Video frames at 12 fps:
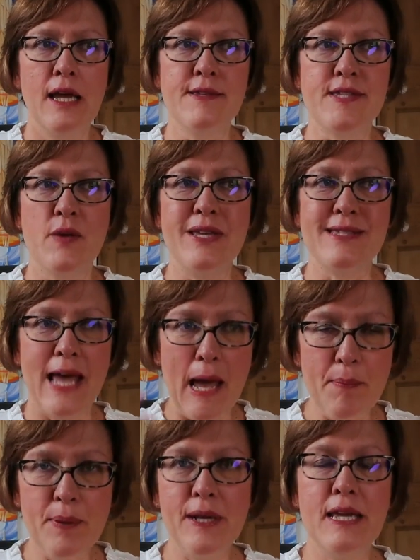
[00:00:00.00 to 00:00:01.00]
And so it's
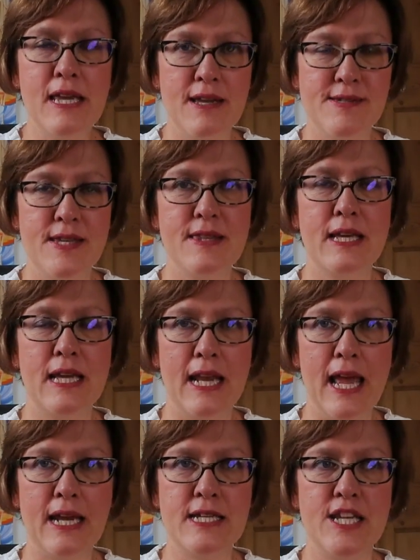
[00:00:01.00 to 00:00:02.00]
happening, yes, in the
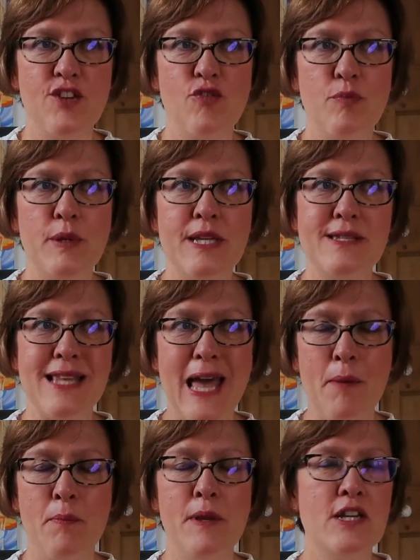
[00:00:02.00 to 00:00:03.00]
collective, but it's
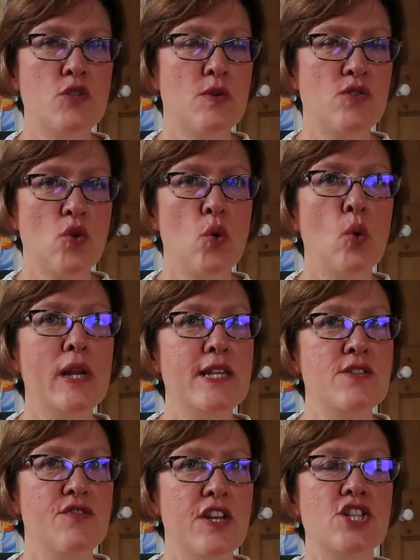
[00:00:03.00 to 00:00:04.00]
happening to us all
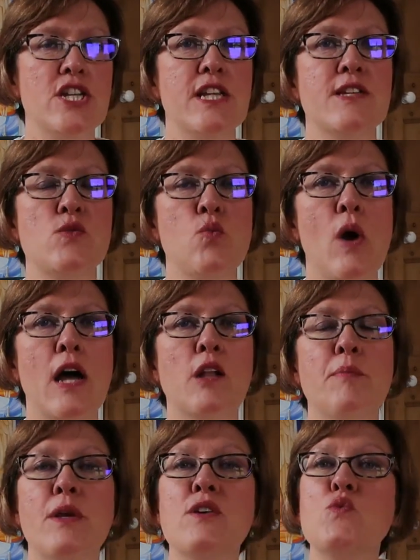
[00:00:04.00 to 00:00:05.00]
individually as
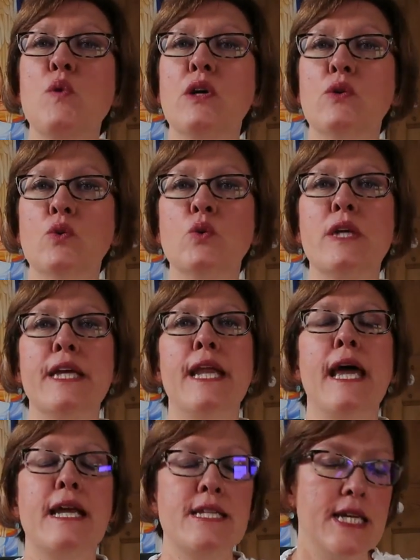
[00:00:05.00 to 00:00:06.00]
well, because we're all
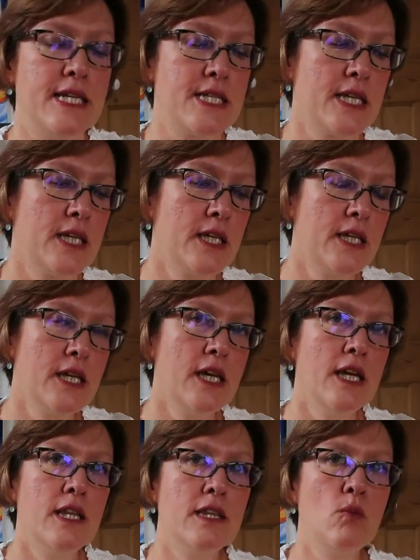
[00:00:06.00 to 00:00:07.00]
connected.
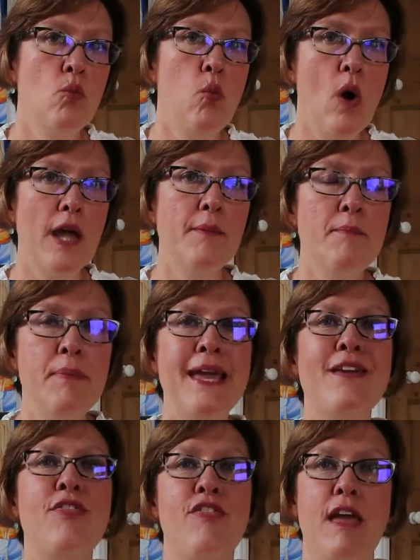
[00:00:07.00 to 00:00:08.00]
One
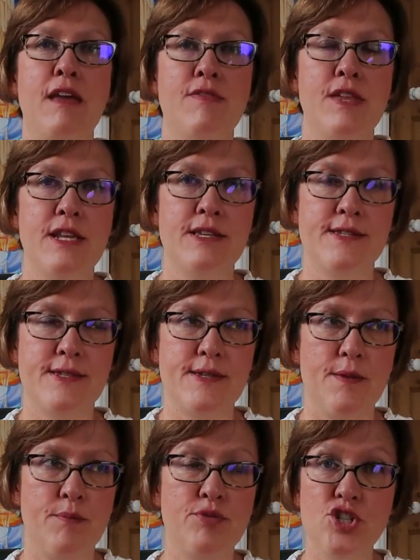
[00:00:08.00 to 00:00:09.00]
big thing that
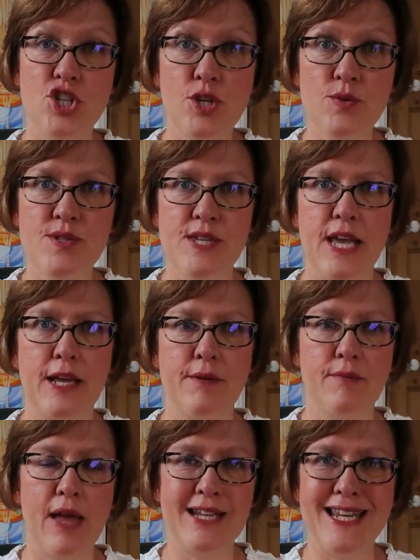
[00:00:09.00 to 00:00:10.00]
it's
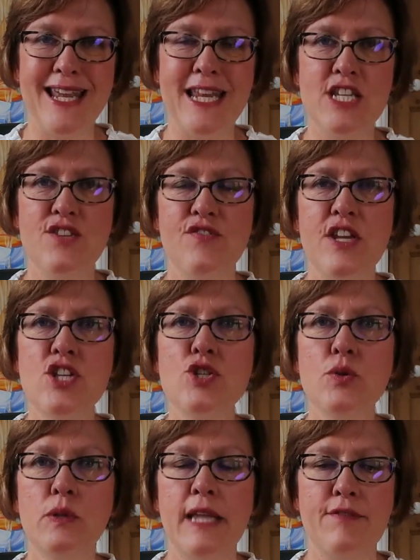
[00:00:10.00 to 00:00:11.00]
producing at an
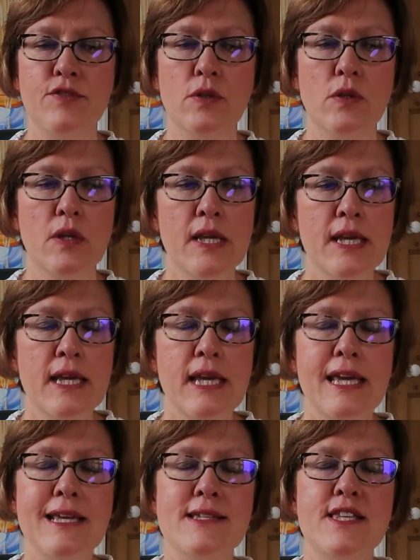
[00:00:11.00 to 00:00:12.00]
individual level
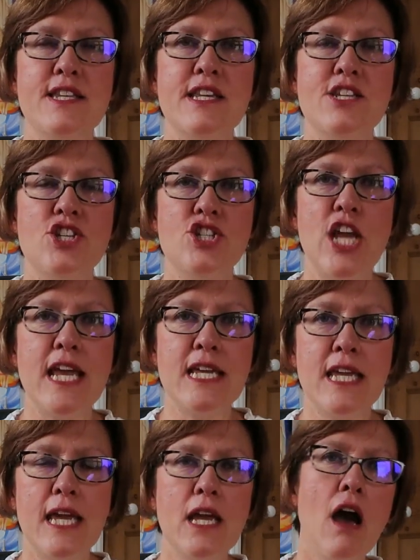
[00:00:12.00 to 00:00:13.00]
is that it's
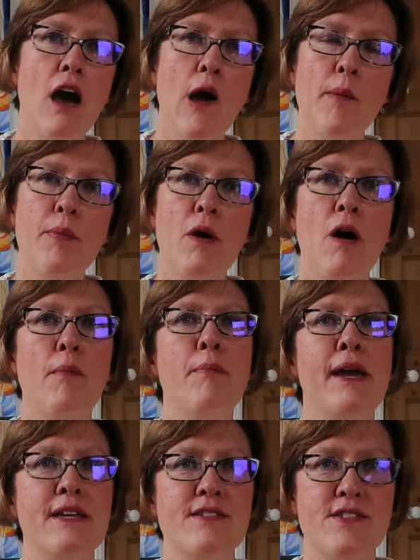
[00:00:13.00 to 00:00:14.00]
shaking up our
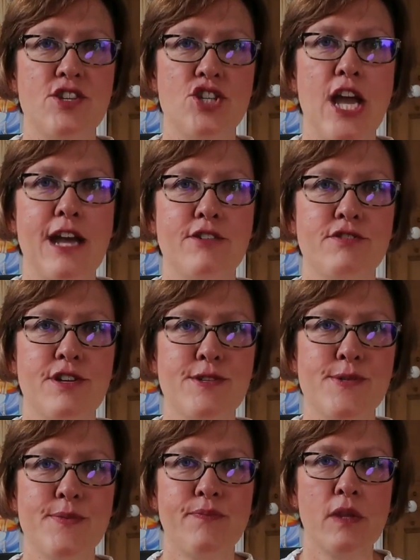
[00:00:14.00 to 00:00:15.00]
base
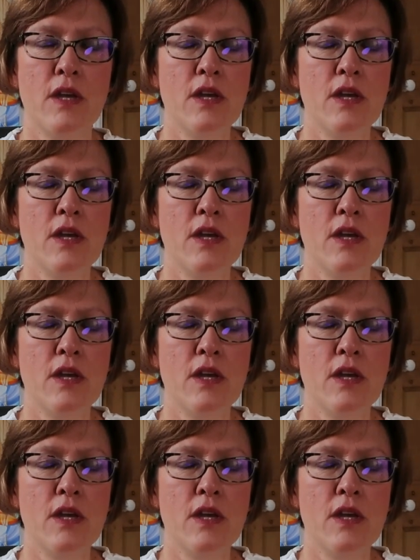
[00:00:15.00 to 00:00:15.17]
chakras.